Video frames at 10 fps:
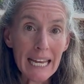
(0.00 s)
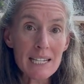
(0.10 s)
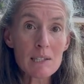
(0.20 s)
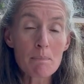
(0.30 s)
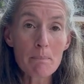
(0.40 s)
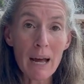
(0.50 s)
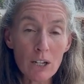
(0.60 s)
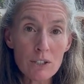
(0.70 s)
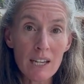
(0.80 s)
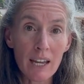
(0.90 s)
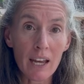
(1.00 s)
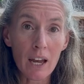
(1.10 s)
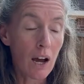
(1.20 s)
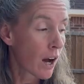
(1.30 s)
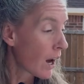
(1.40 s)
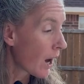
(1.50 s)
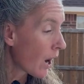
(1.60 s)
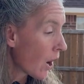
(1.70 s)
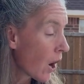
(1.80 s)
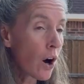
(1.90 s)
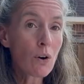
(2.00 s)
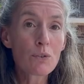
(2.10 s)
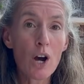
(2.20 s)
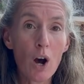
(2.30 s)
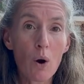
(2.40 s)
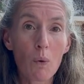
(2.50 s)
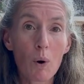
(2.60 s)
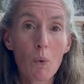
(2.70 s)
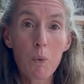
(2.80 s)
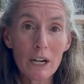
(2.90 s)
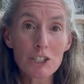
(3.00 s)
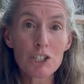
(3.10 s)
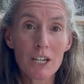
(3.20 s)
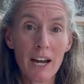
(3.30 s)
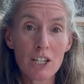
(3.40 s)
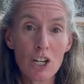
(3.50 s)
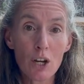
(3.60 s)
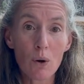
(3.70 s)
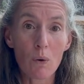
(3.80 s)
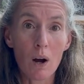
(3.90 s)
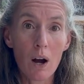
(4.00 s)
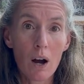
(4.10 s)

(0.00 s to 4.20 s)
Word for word: It's melting. Oh no, what should I do?